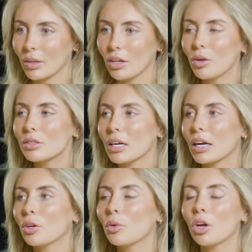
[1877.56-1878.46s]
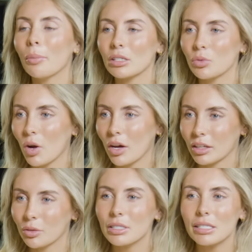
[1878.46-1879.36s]
No, I was like, I don't want to go back to work.
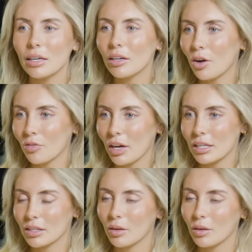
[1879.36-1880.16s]
I don't want to sit in an office.